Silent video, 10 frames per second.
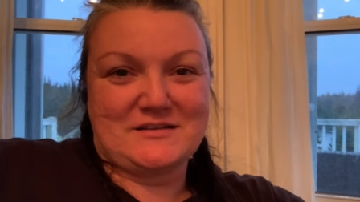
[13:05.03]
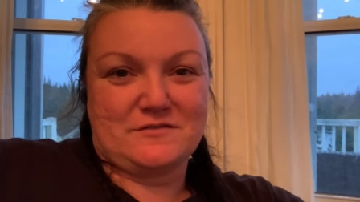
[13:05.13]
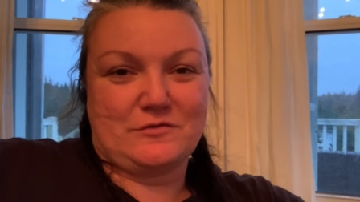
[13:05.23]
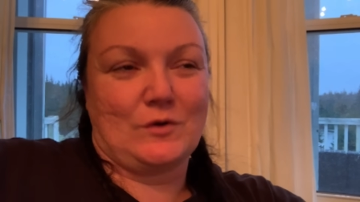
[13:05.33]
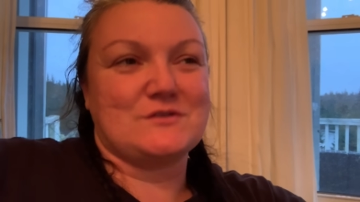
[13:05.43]
And
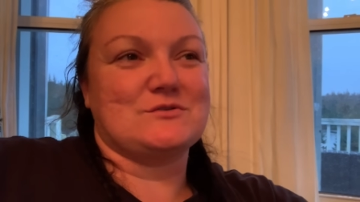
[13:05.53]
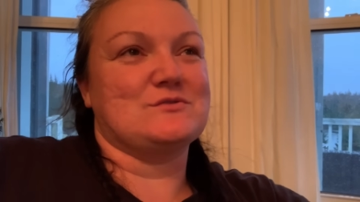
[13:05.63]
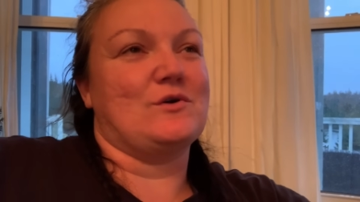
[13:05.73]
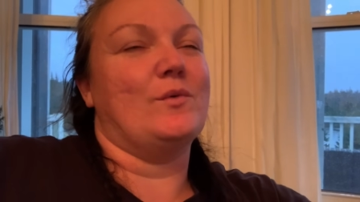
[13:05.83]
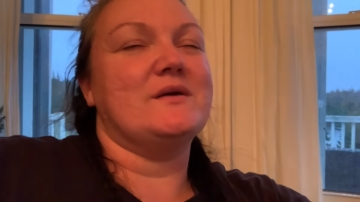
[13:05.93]
of course, those
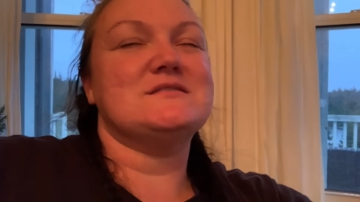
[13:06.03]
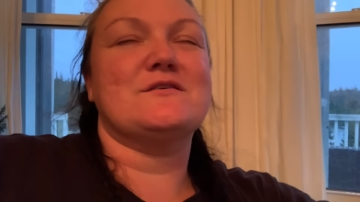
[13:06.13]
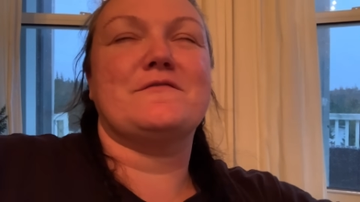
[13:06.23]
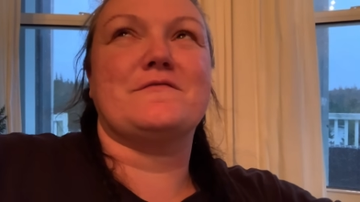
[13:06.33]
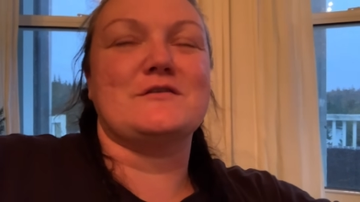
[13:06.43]
are always the
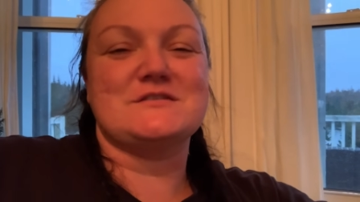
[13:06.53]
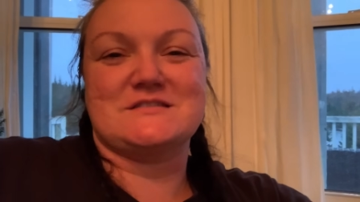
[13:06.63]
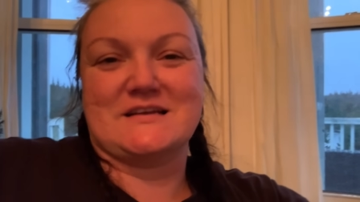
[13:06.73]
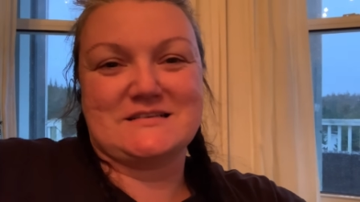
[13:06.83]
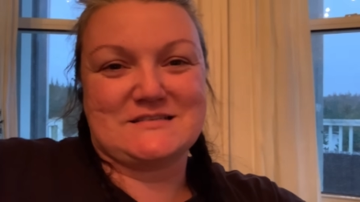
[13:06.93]
first
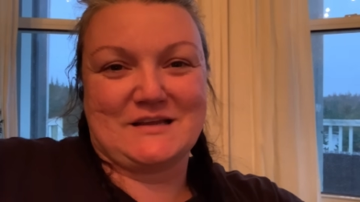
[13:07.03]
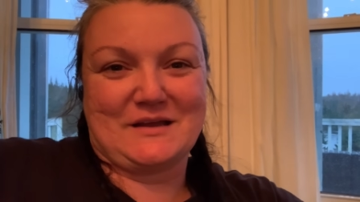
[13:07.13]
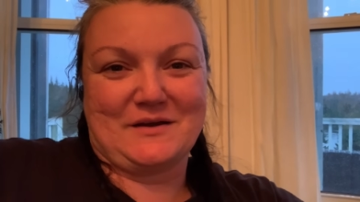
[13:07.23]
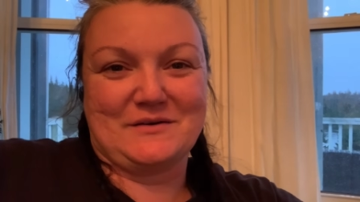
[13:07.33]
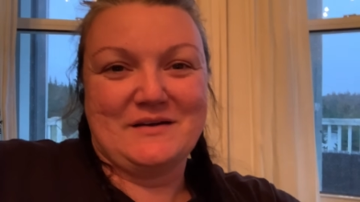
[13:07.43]
things to
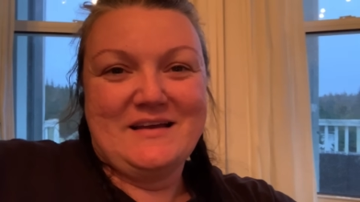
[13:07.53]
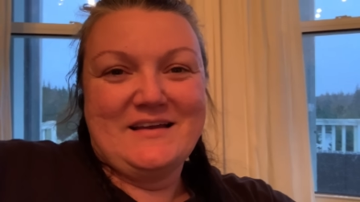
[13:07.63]
go.